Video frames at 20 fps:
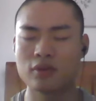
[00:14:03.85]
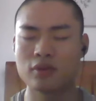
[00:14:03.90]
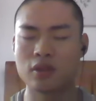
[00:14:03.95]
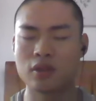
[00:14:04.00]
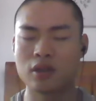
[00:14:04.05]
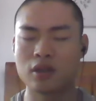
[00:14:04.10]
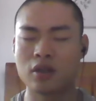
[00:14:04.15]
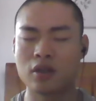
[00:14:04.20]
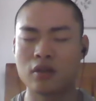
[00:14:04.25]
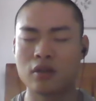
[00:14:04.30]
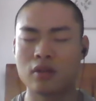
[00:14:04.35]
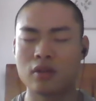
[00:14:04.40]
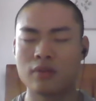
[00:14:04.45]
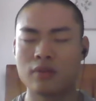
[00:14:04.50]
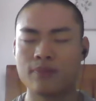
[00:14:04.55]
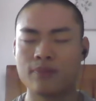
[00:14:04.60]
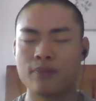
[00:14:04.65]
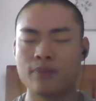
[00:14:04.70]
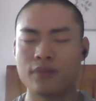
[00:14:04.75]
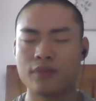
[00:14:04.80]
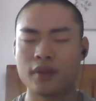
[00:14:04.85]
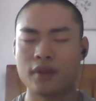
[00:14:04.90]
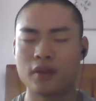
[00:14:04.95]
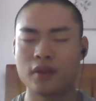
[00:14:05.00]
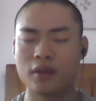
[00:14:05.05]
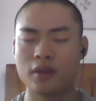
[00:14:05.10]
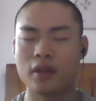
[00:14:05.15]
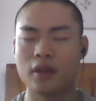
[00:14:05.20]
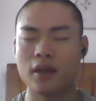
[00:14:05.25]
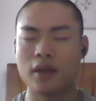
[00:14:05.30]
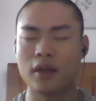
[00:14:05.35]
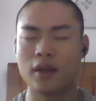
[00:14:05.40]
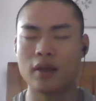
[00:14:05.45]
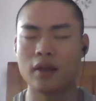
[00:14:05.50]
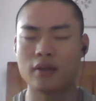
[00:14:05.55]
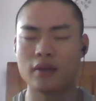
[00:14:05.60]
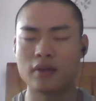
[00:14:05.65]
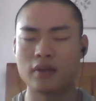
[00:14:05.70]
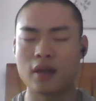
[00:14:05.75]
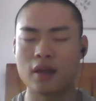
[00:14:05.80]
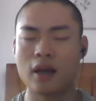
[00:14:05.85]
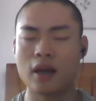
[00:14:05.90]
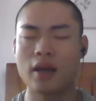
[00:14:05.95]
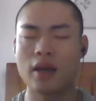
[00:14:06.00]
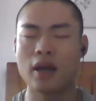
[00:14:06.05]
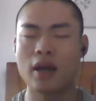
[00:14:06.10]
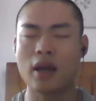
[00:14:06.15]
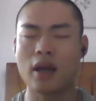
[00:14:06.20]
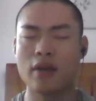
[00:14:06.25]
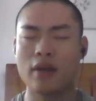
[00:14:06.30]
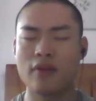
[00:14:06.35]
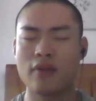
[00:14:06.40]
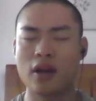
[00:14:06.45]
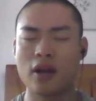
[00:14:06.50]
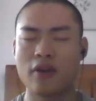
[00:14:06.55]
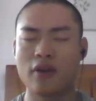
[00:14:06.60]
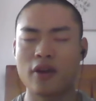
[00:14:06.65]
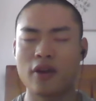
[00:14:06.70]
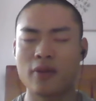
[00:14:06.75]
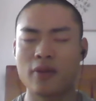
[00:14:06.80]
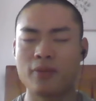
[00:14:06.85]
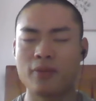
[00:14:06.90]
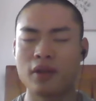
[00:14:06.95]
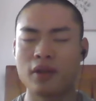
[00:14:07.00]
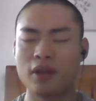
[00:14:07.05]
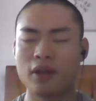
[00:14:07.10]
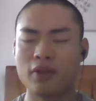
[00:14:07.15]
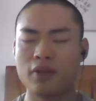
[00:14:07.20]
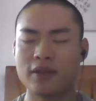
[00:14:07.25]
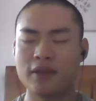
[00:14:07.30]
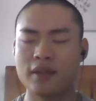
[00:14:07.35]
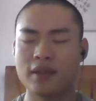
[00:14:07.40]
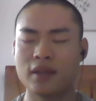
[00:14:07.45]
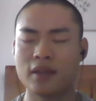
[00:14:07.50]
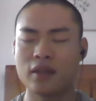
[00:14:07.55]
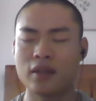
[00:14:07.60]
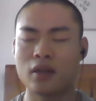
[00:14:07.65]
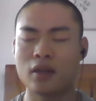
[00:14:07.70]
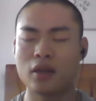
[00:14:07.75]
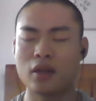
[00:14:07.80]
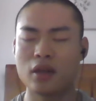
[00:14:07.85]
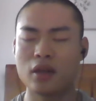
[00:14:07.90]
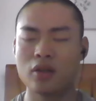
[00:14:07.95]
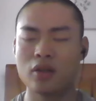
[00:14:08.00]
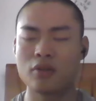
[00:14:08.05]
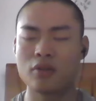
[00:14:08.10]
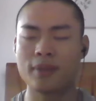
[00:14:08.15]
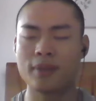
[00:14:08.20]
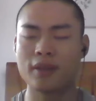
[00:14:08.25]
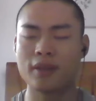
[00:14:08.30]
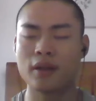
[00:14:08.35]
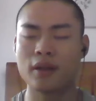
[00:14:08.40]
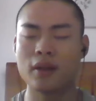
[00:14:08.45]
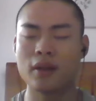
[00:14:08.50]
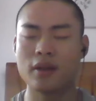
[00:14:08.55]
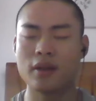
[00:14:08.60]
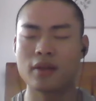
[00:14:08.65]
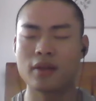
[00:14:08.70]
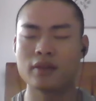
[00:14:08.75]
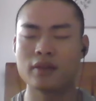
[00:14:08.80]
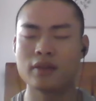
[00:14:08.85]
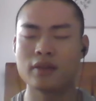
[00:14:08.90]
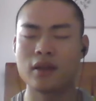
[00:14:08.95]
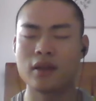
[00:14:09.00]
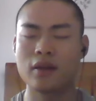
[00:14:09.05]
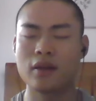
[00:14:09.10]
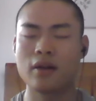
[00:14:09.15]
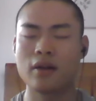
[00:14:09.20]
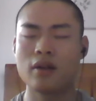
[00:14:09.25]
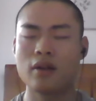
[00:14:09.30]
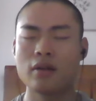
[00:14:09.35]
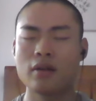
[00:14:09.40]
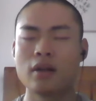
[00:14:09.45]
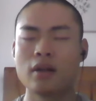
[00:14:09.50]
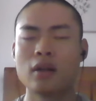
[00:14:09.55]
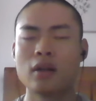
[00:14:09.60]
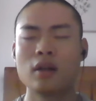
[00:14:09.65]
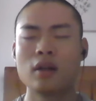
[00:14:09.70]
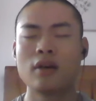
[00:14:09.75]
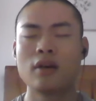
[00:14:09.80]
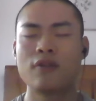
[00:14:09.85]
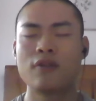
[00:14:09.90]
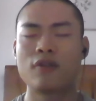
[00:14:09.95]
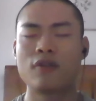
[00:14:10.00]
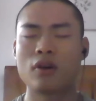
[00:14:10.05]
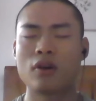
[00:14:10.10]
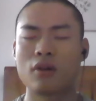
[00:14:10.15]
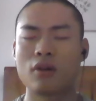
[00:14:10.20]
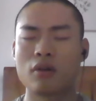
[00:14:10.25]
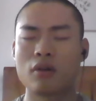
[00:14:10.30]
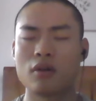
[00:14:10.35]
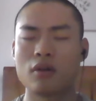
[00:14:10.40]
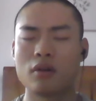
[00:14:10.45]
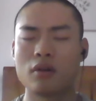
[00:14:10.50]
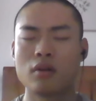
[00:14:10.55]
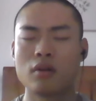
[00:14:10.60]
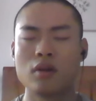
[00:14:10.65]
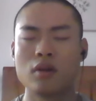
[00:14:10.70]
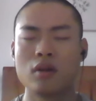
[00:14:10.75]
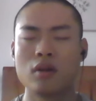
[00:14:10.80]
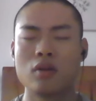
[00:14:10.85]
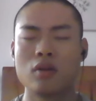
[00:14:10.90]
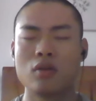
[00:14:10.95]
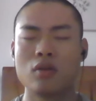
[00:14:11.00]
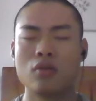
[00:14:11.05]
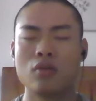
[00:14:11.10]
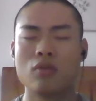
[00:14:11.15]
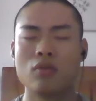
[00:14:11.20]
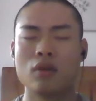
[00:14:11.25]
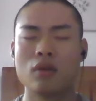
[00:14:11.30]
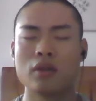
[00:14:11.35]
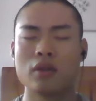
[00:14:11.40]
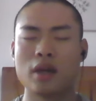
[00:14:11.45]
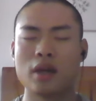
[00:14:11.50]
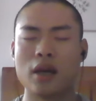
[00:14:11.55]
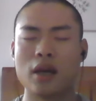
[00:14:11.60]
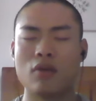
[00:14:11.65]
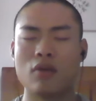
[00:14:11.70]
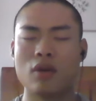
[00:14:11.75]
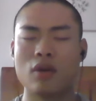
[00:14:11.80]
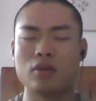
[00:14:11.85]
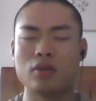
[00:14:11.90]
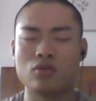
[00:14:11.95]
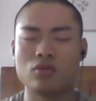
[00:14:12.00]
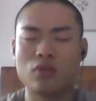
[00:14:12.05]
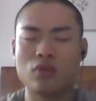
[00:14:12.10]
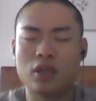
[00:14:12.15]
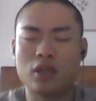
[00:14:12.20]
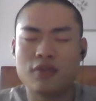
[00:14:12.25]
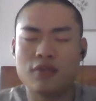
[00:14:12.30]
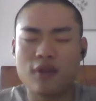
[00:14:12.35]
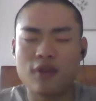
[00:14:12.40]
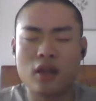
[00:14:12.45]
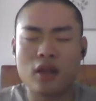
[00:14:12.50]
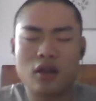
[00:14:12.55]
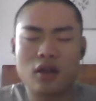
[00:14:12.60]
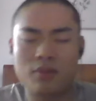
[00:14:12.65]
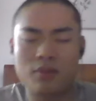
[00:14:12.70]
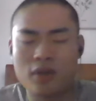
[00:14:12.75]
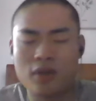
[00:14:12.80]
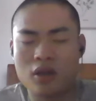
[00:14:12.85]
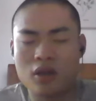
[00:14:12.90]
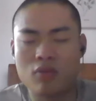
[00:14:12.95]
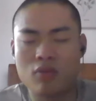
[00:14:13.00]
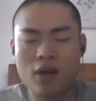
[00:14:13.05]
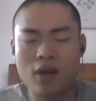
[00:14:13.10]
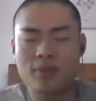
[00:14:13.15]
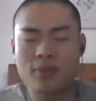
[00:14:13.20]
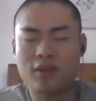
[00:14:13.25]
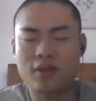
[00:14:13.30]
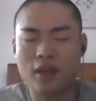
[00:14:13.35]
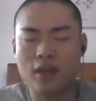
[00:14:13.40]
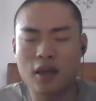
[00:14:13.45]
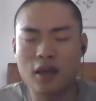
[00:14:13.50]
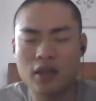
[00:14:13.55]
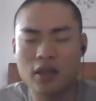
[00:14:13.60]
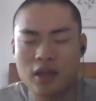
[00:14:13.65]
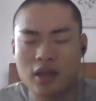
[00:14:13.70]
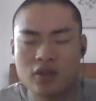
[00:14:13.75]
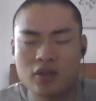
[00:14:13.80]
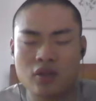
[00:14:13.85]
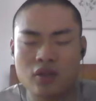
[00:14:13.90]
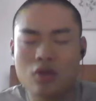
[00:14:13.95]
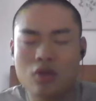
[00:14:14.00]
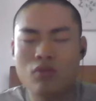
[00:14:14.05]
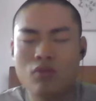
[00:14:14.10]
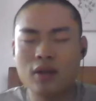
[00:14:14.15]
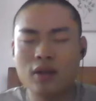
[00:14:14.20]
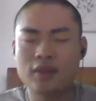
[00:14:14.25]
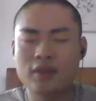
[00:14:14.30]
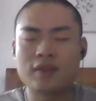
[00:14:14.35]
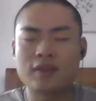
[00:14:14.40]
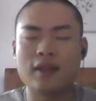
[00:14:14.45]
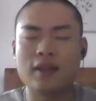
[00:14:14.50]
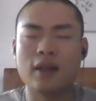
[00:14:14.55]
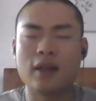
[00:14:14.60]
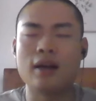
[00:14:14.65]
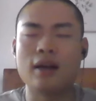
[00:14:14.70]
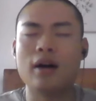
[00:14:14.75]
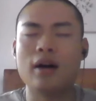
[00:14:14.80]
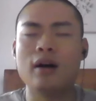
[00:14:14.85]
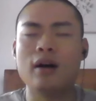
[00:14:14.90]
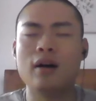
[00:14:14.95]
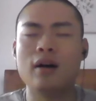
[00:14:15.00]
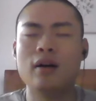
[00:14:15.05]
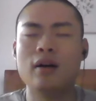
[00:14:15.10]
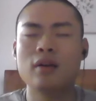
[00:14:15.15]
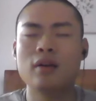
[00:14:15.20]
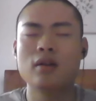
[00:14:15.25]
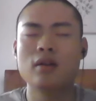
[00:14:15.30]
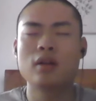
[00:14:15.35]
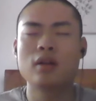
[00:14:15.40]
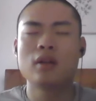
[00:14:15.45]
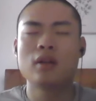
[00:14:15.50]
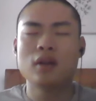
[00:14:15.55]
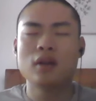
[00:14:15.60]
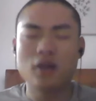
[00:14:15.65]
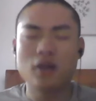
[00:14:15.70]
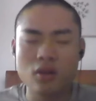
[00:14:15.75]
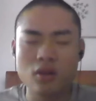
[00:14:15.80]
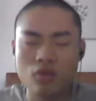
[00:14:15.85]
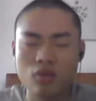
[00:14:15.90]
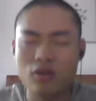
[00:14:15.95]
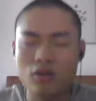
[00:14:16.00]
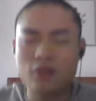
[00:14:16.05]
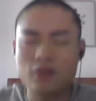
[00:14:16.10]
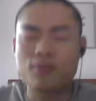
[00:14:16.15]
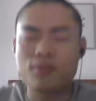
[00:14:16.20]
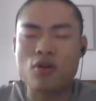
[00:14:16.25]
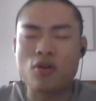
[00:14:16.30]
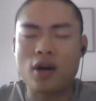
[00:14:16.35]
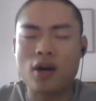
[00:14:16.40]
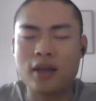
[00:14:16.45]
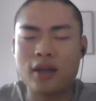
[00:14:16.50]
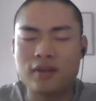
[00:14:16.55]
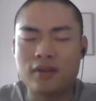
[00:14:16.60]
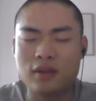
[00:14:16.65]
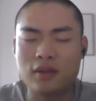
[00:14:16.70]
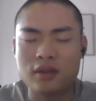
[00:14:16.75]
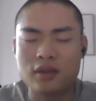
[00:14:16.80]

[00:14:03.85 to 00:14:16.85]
I have played with it a little bit here and there for what I want to redevelop a website. I still want to stay on WordPress.